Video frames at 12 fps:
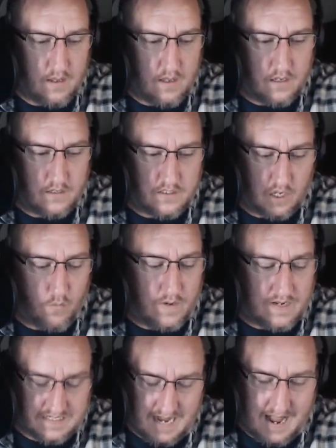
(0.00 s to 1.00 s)
So
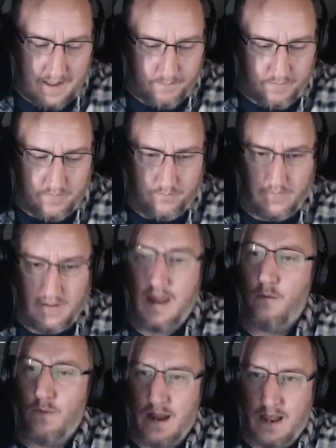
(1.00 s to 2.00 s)
we stopped
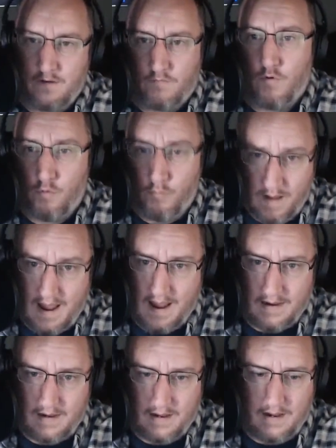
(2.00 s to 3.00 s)
and we had to roll
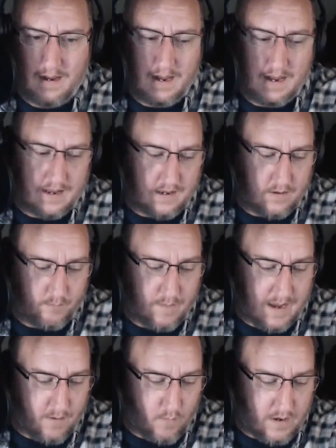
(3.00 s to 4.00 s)
back. And
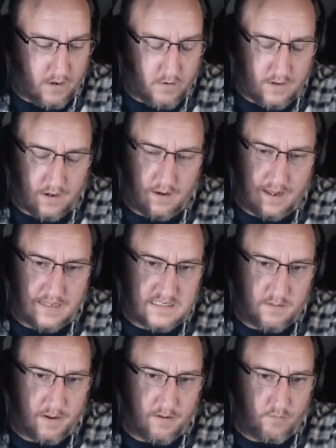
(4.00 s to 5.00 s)
man, we learned a
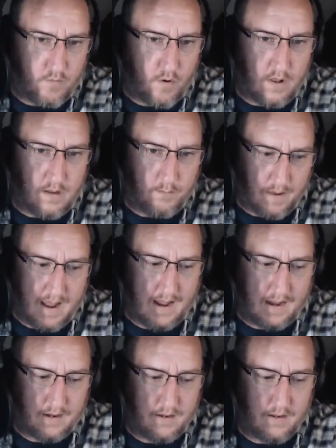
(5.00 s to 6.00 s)
lesson about rolling back,